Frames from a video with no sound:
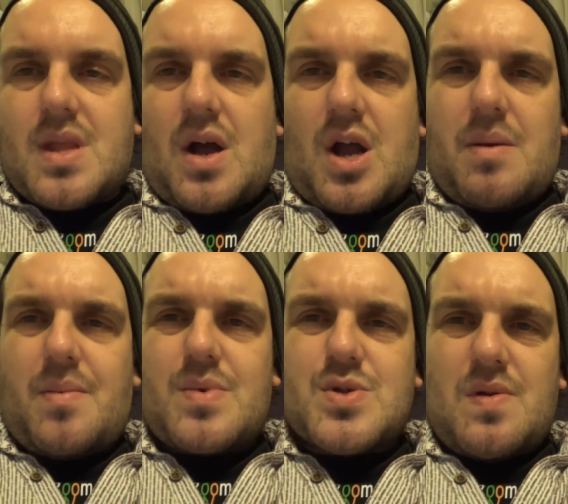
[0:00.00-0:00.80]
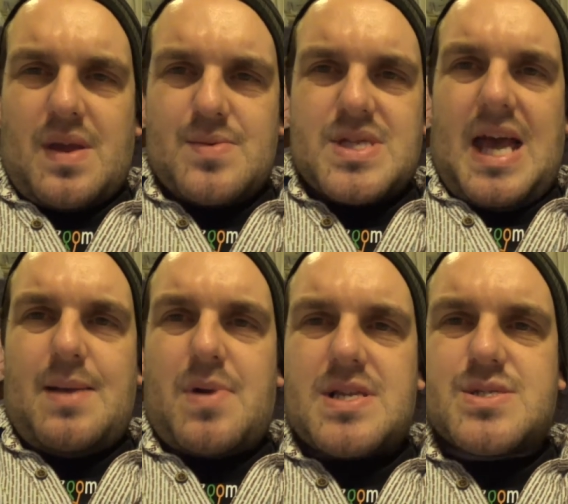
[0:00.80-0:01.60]
I can't remember what it's called. I think it was the
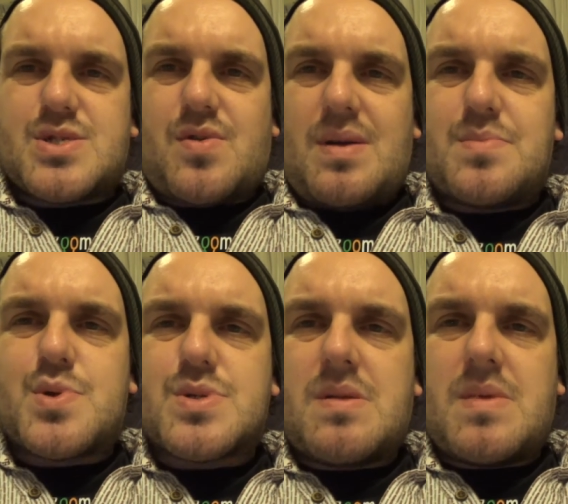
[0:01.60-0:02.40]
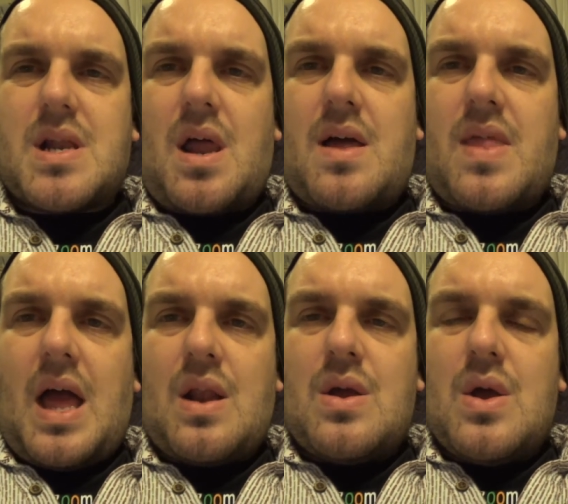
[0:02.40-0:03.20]
ableist script or something like
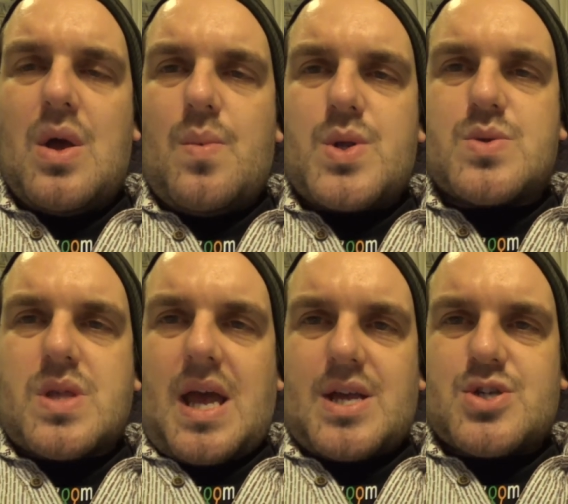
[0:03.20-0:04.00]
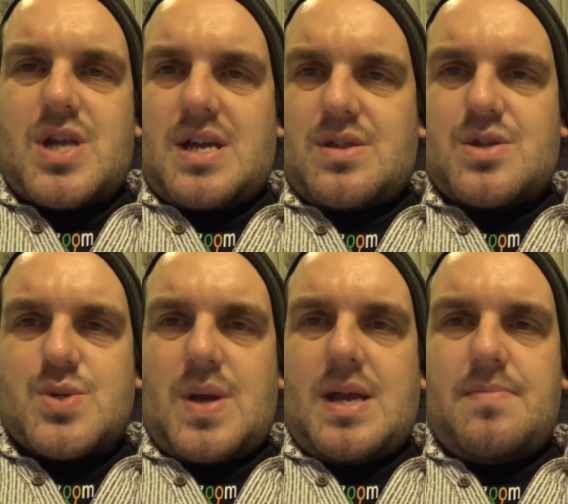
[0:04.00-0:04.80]
that, which was the hashtag that
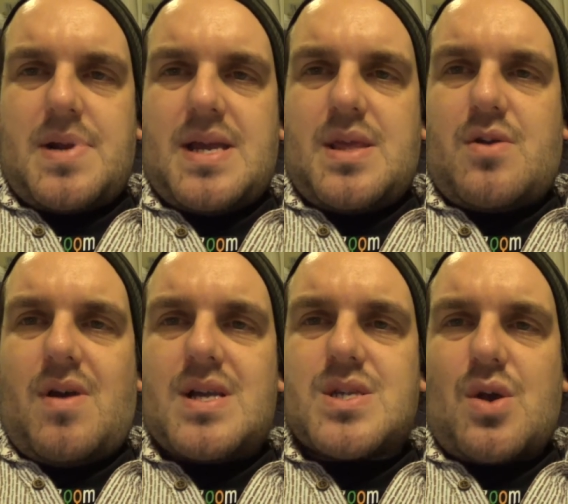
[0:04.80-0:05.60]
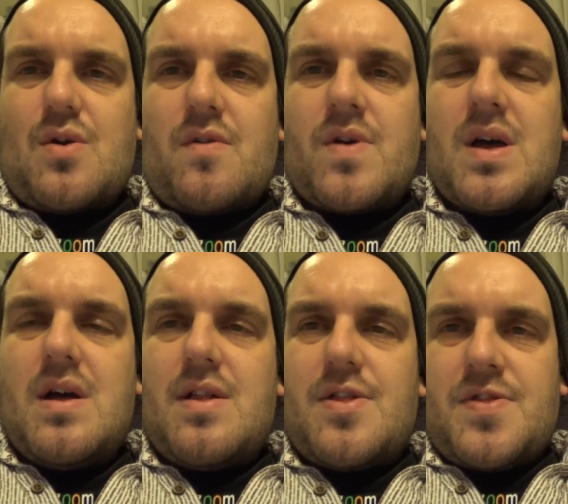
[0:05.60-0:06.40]
just went completely crazy of
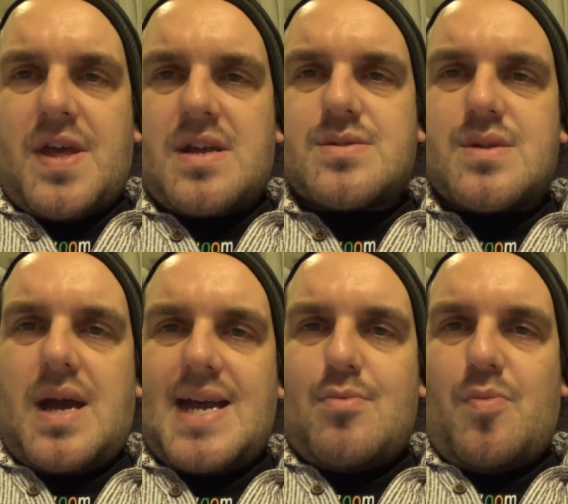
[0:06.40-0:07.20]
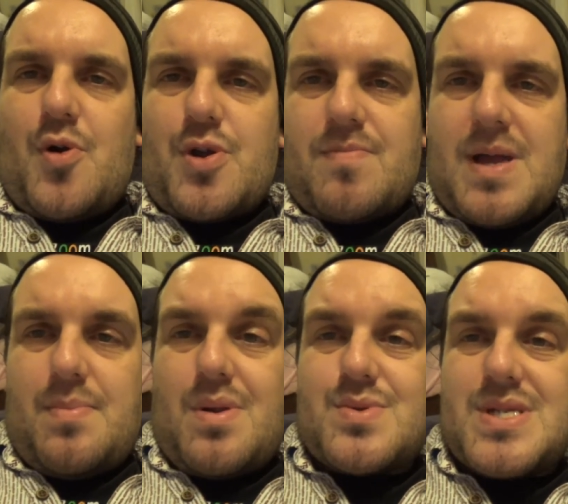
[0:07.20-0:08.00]
things that able-bodied
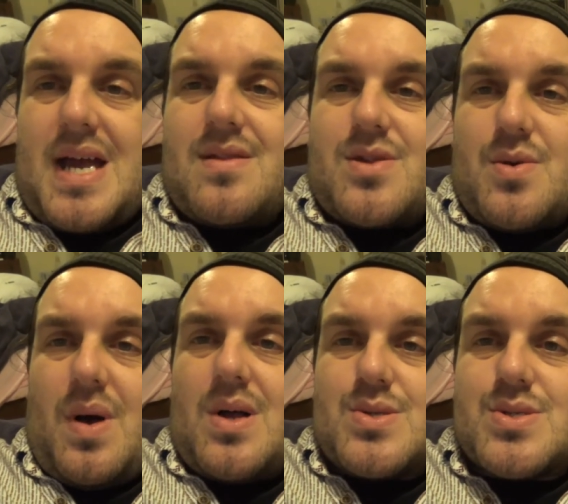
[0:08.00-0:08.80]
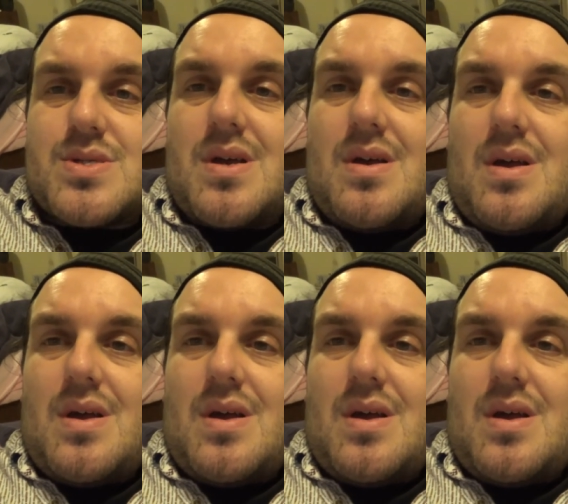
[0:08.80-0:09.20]
people have said to us